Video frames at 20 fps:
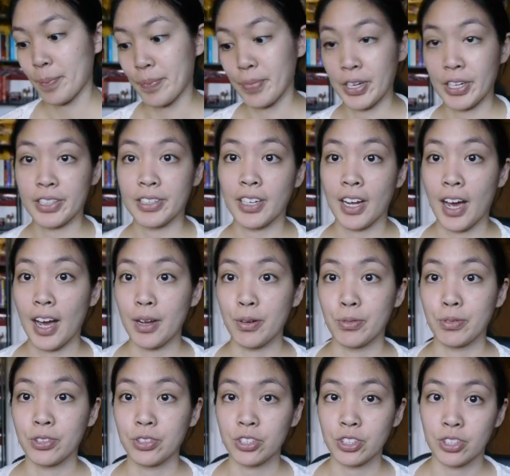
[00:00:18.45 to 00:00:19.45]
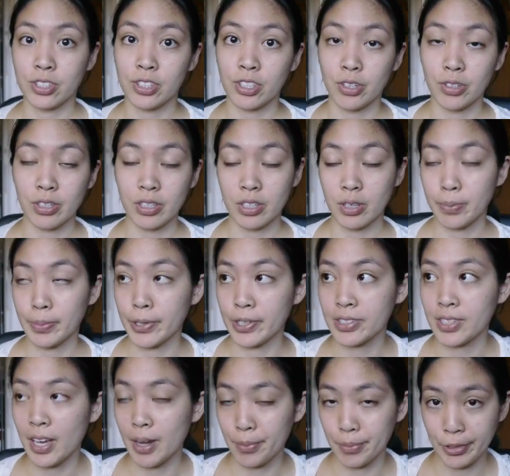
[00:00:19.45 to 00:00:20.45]
but I will just show you the
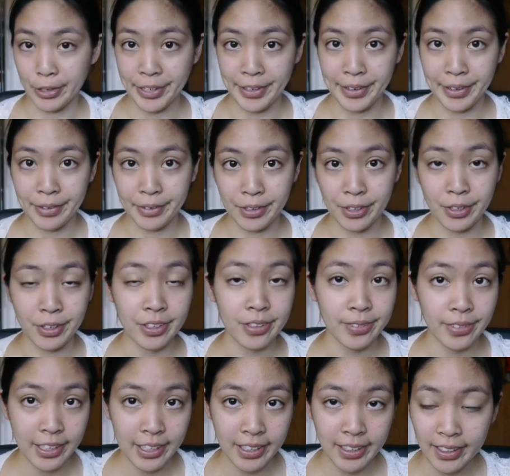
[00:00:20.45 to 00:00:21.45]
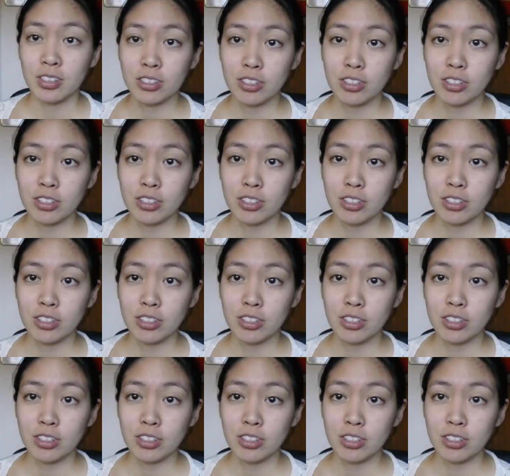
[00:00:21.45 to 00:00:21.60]
books I'm reading currently.